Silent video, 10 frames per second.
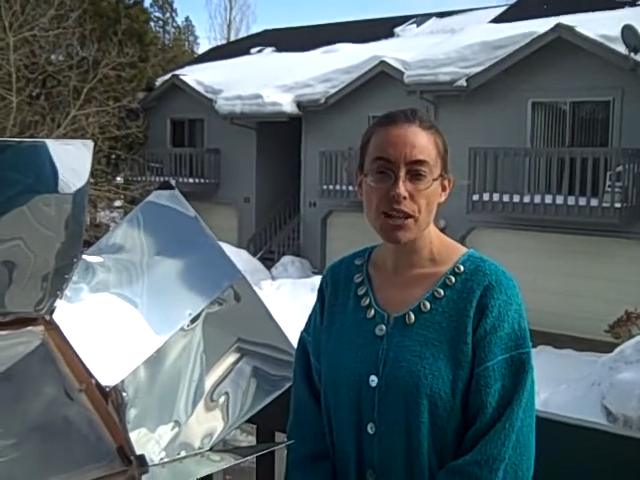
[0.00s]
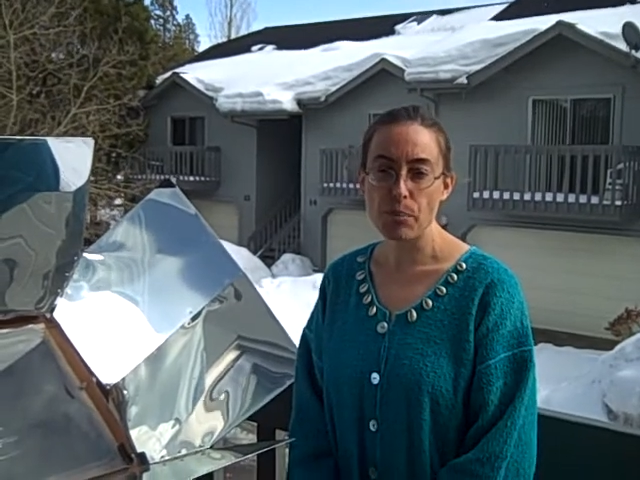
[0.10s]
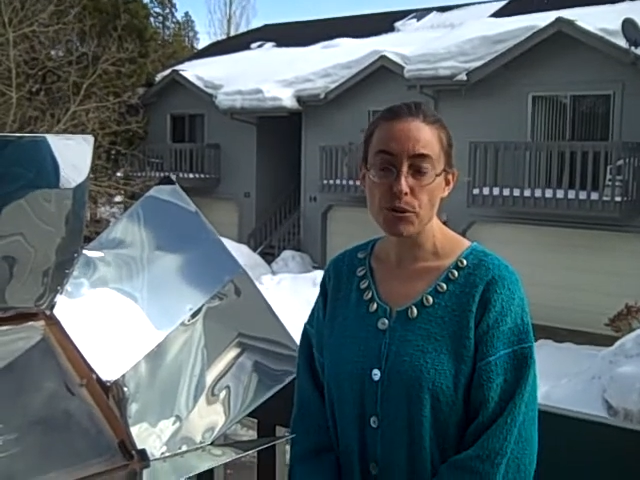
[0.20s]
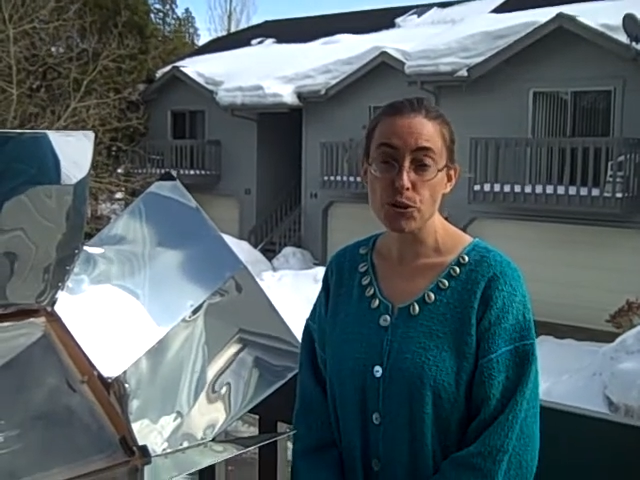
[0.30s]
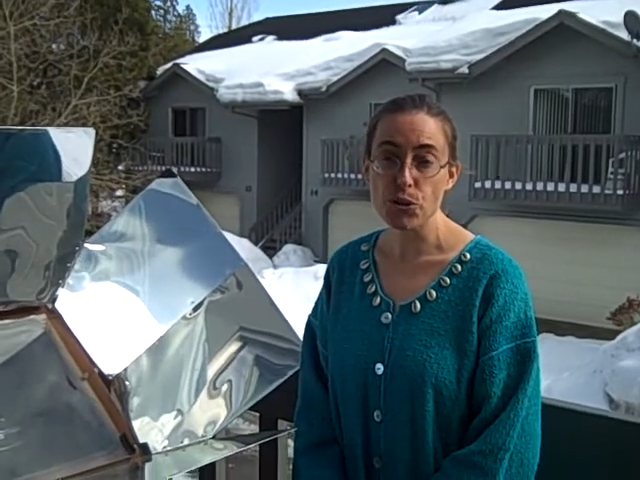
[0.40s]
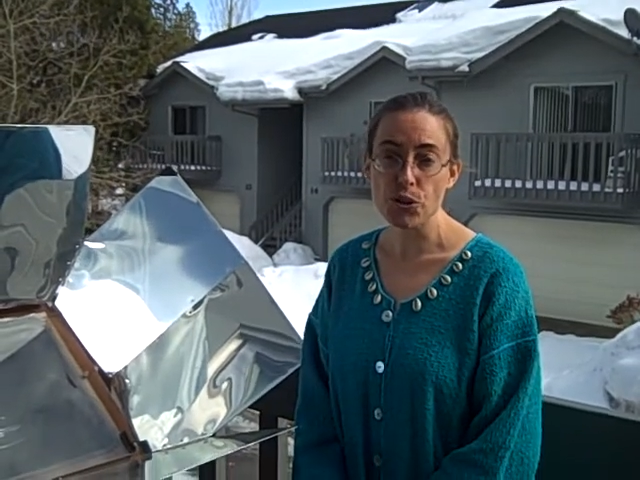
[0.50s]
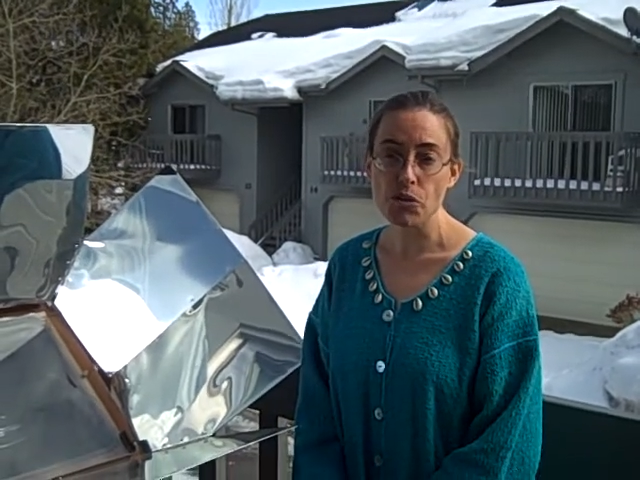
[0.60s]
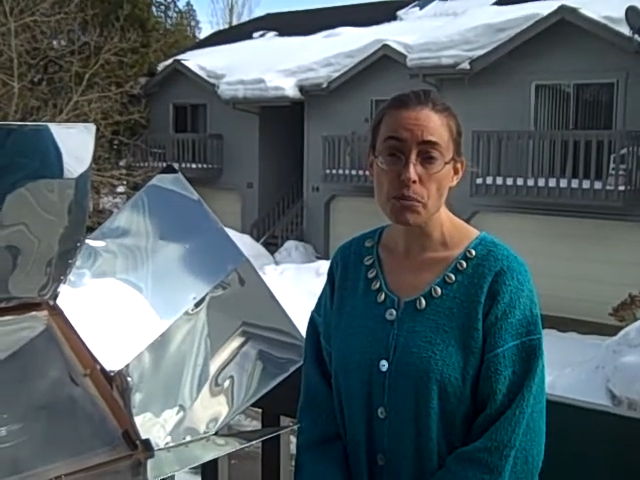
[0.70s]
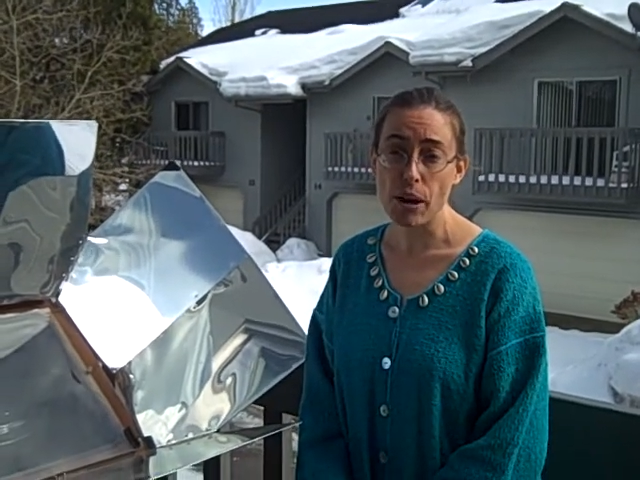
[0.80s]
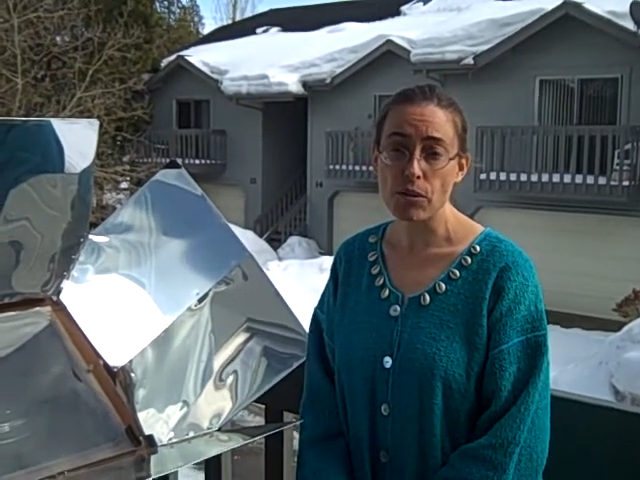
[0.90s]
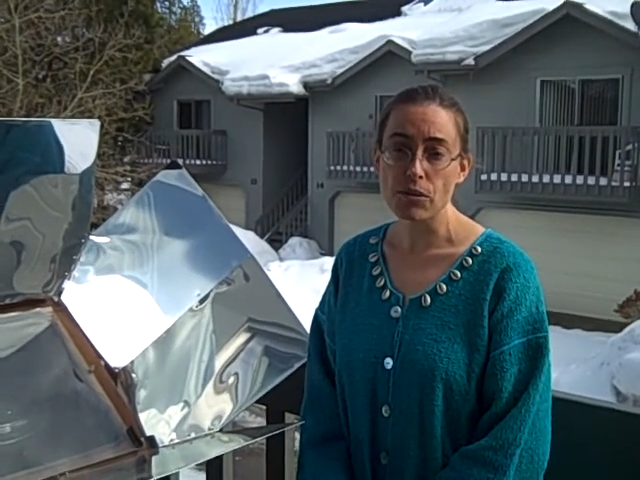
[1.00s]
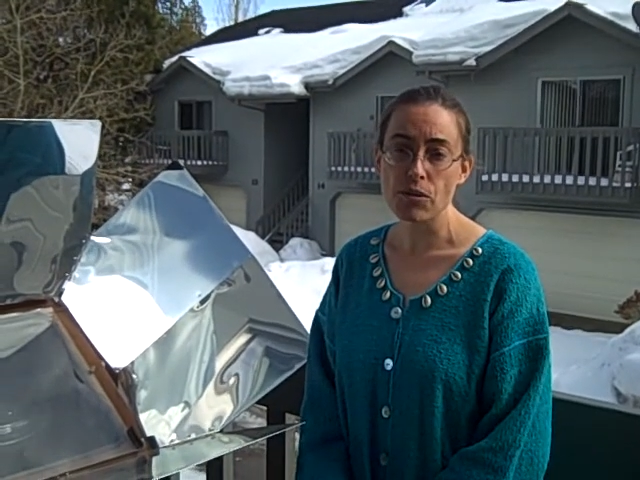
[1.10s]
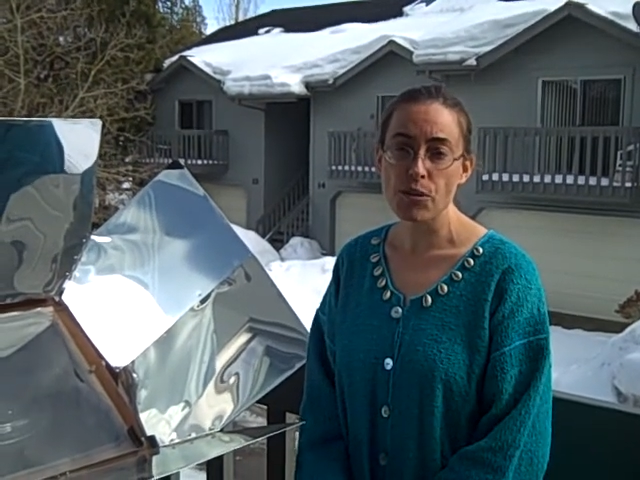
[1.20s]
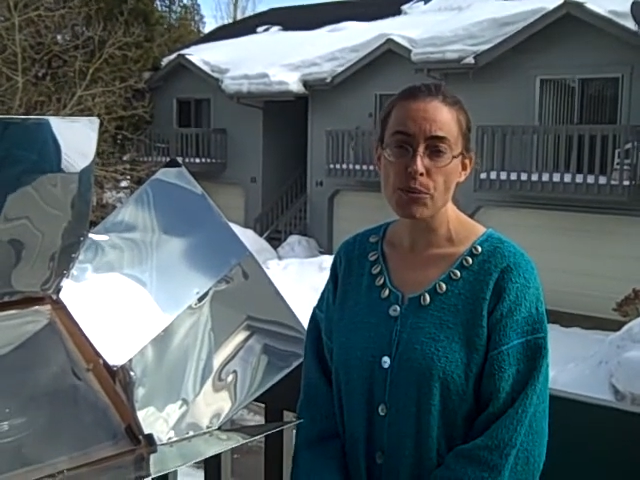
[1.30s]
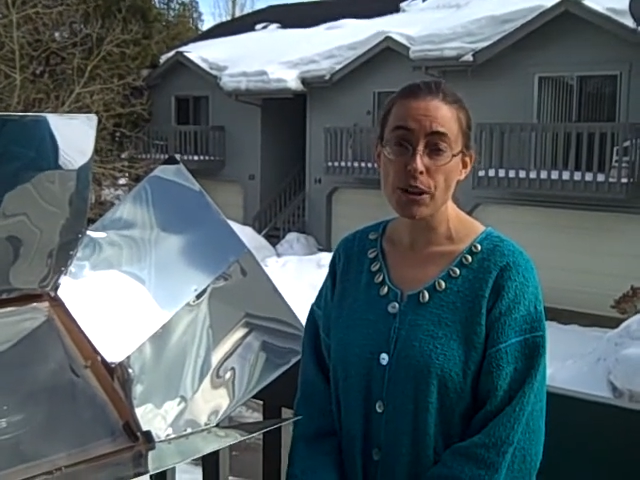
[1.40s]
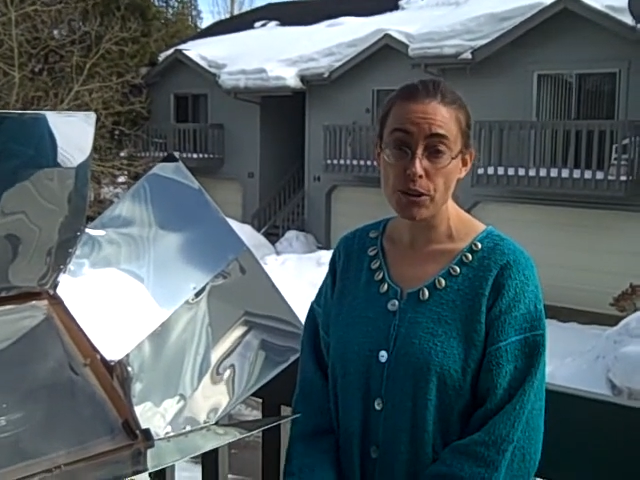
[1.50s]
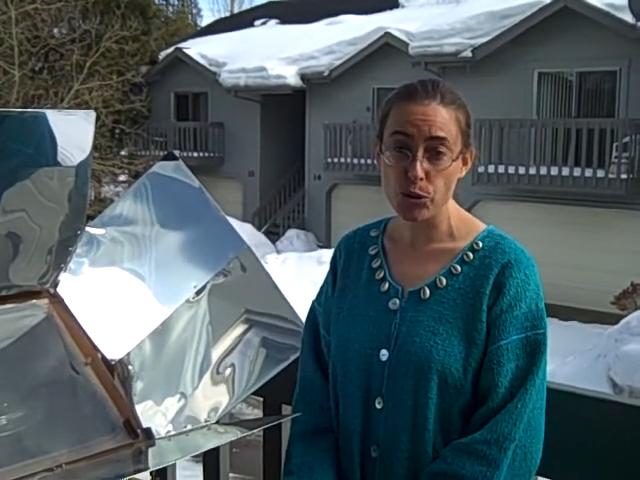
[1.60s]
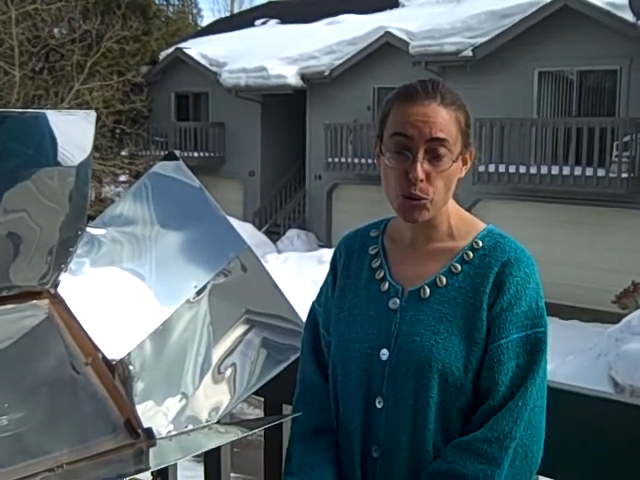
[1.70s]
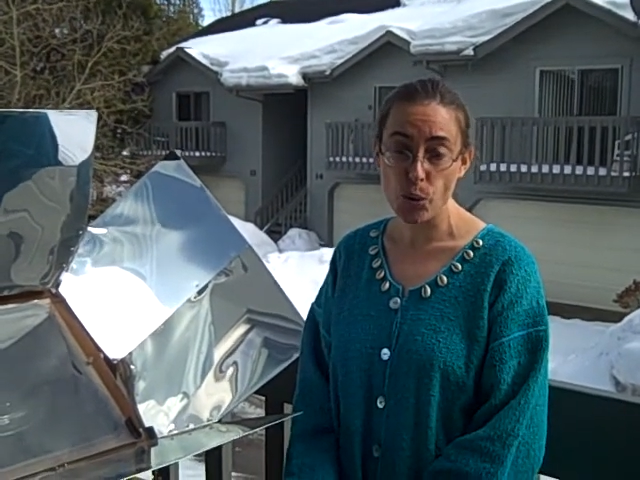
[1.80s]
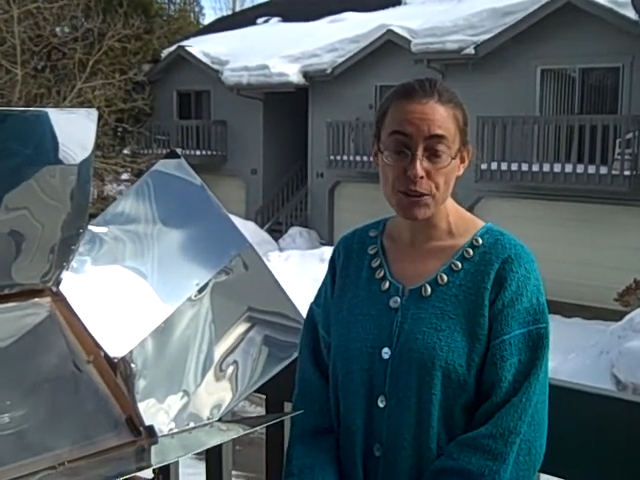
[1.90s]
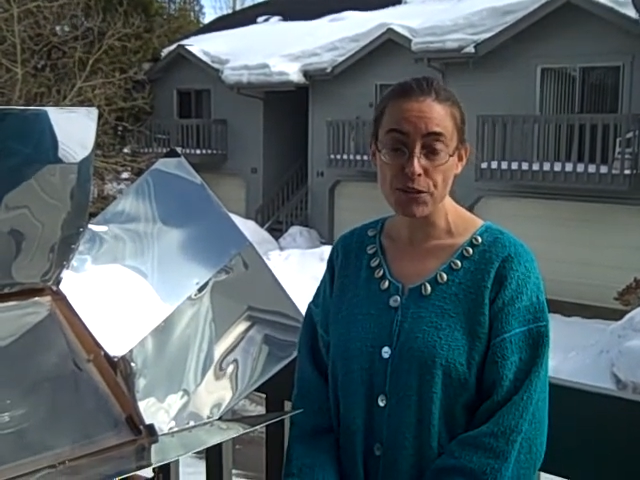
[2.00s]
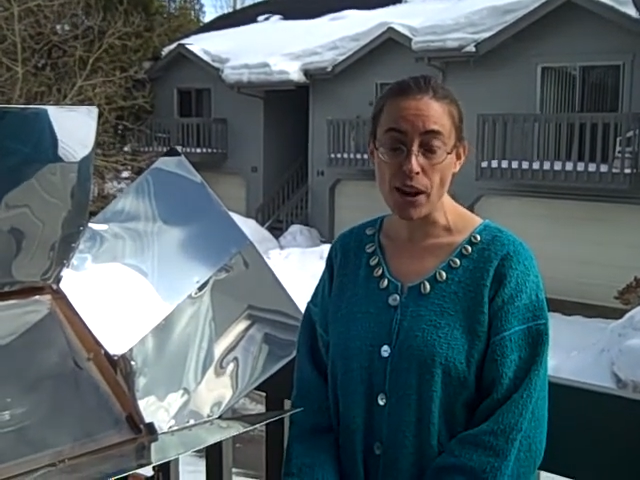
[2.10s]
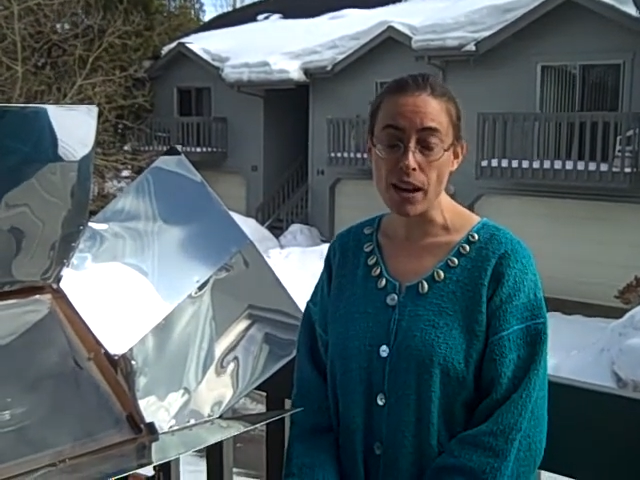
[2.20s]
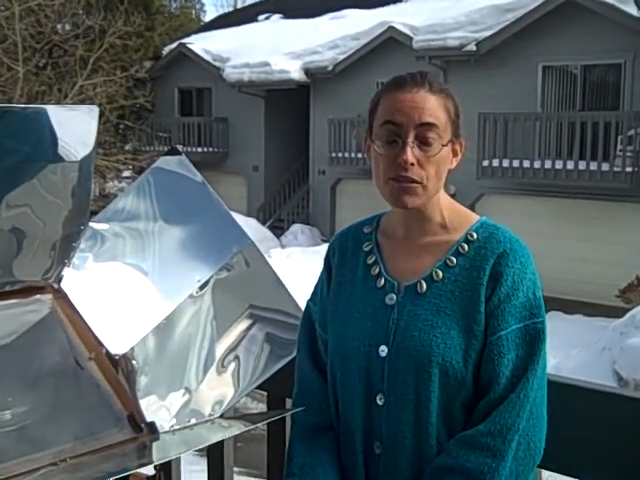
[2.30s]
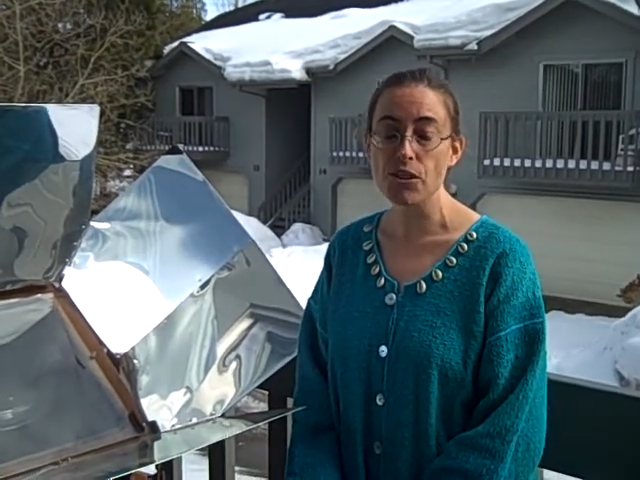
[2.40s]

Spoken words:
temperatures of about 325